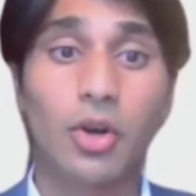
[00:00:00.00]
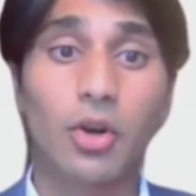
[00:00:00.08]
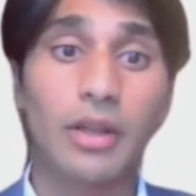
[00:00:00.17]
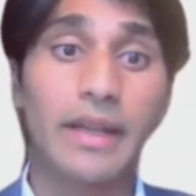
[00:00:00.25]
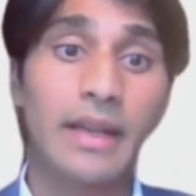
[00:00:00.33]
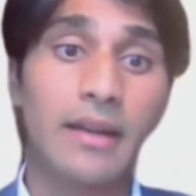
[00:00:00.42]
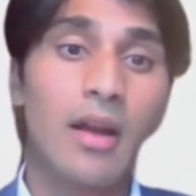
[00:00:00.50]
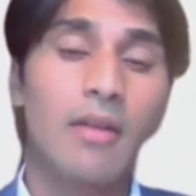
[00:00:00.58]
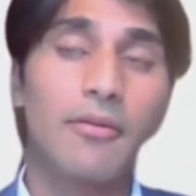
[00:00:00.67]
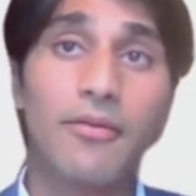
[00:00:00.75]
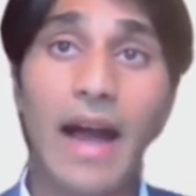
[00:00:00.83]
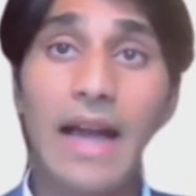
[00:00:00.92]
totaling
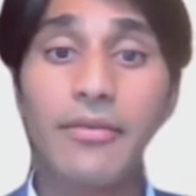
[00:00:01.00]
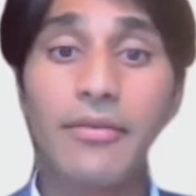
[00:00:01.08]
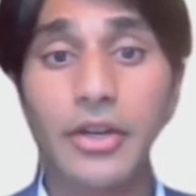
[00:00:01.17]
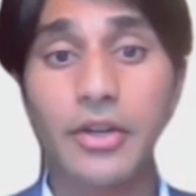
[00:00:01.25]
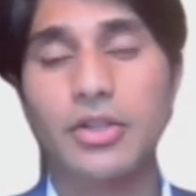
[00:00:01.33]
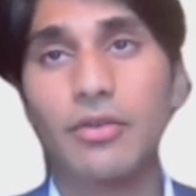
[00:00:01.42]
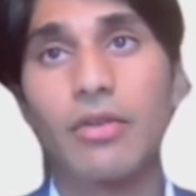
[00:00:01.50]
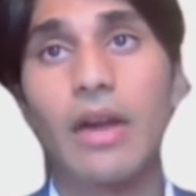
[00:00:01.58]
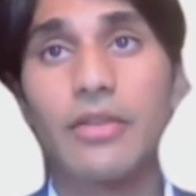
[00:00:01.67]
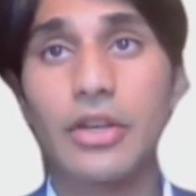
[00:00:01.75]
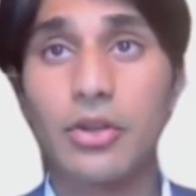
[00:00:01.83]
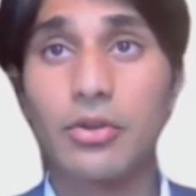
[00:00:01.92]
5 figures of
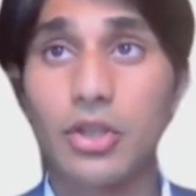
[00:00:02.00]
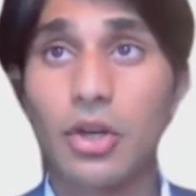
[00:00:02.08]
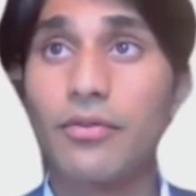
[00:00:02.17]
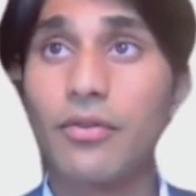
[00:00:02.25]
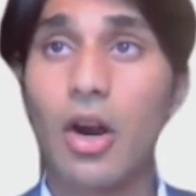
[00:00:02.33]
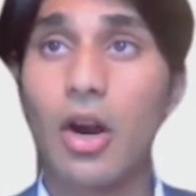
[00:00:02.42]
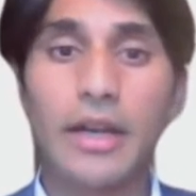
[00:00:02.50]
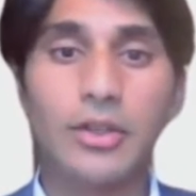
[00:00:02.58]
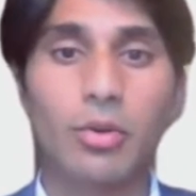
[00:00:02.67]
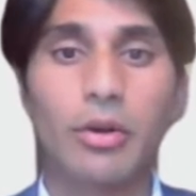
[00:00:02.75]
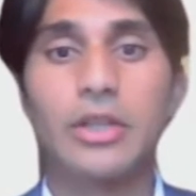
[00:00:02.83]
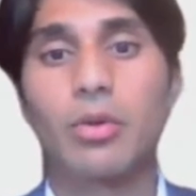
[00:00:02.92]
revenue so far
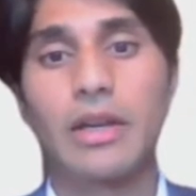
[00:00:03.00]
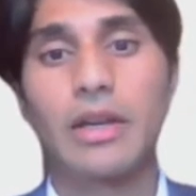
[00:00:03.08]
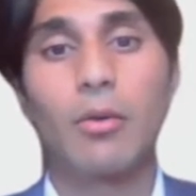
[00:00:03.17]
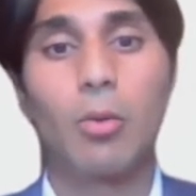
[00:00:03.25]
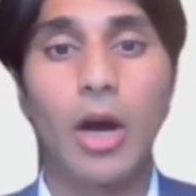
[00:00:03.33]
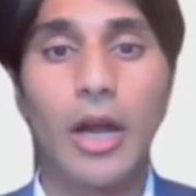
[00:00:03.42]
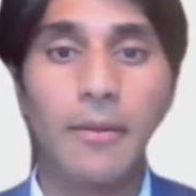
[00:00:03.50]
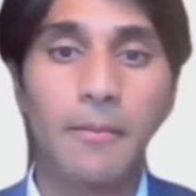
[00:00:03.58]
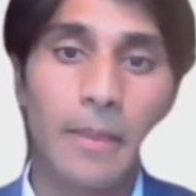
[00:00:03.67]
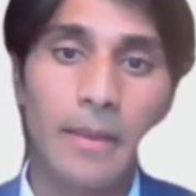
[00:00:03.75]
in 2021.